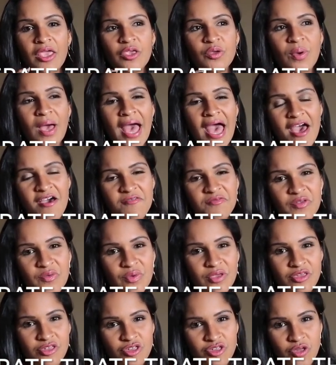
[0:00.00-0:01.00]
you have
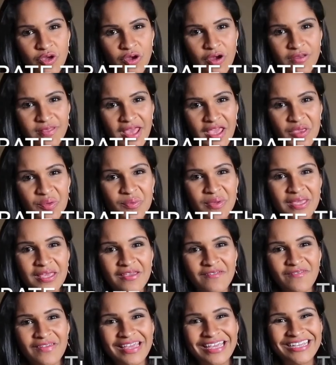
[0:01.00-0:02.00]
to ensure that you
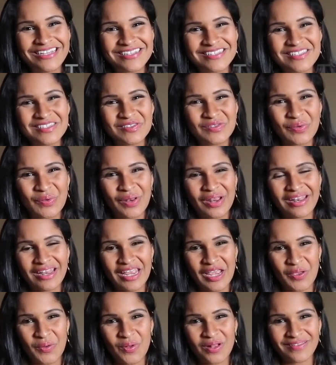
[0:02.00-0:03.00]
give each student
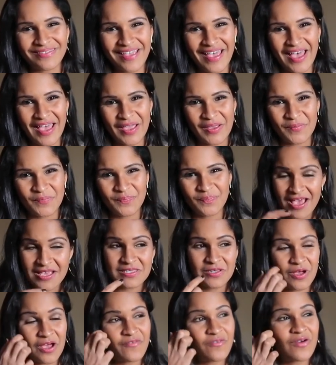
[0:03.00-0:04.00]
equal time.
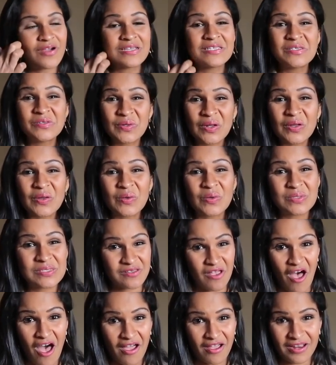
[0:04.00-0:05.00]
So for a student who's
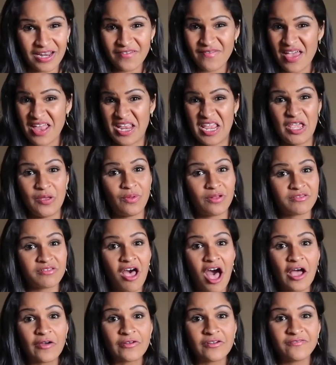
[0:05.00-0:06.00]
talkative and he will
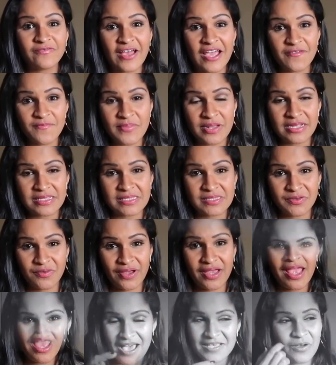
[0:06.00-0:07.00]
talk for 5 minutes
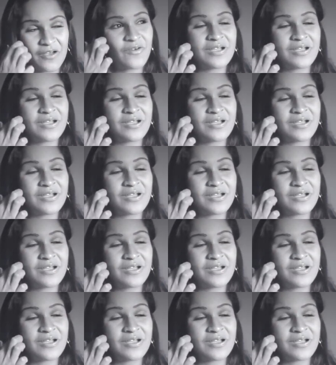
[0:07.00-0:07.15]
straight,